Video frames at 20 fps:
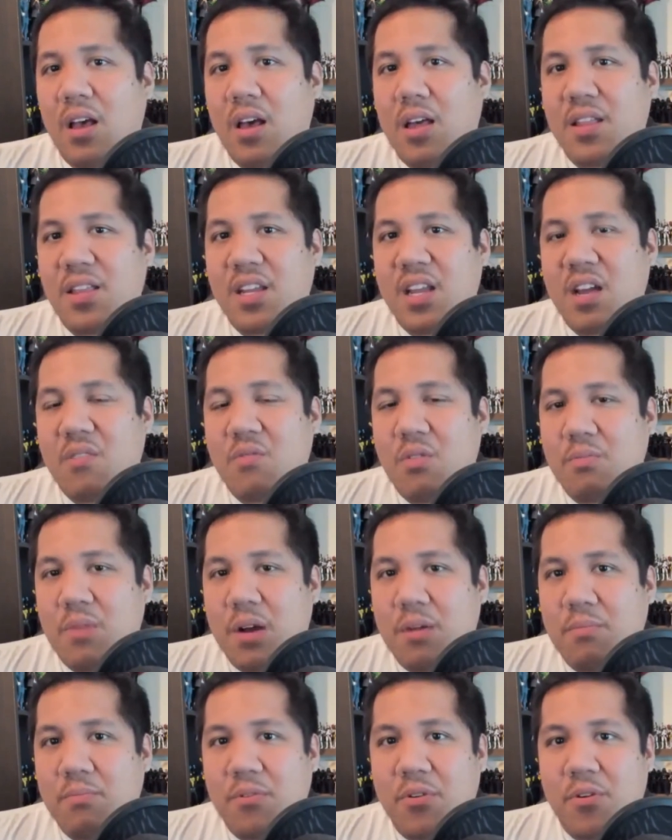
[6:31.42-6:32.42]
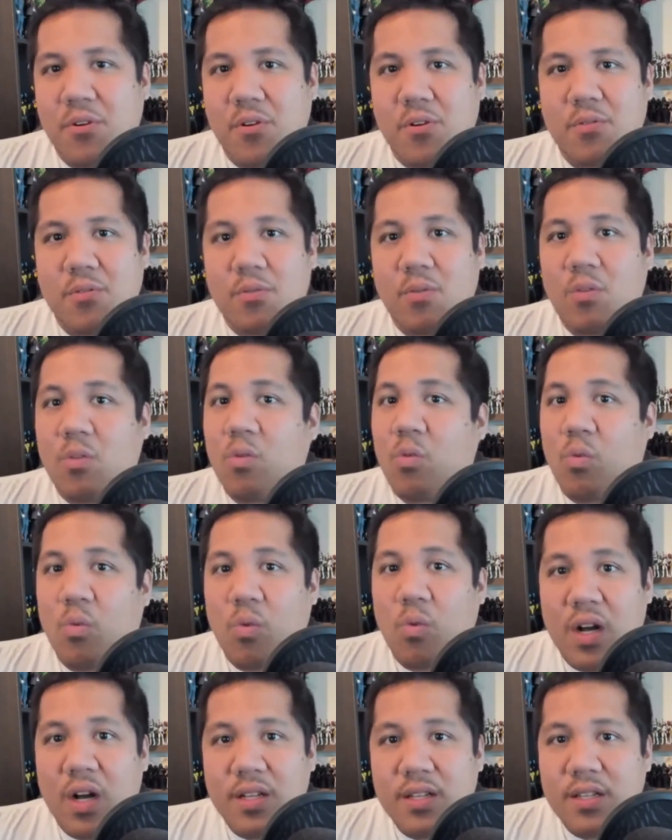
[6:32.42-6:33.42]
And then I remember
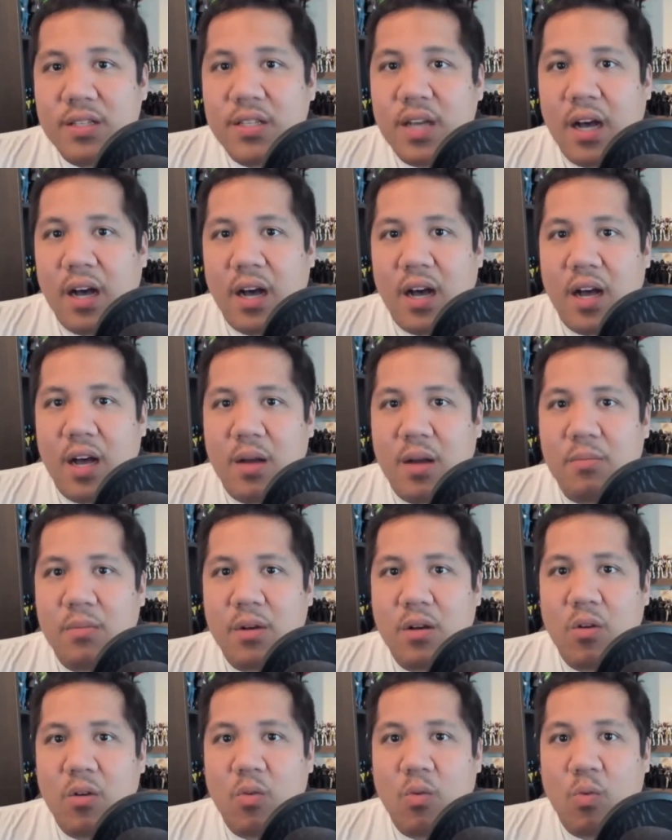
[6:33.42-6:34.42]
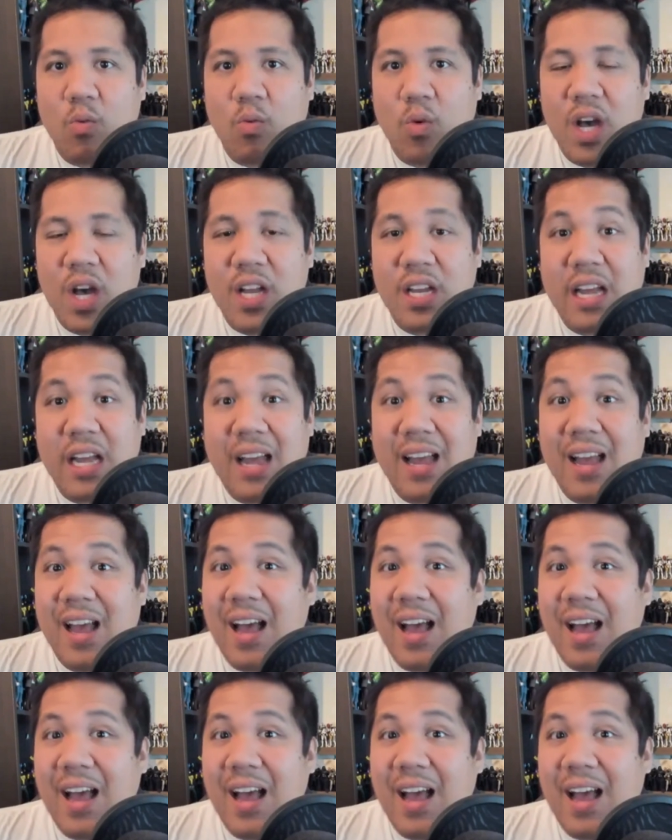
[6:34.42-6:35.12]
one time when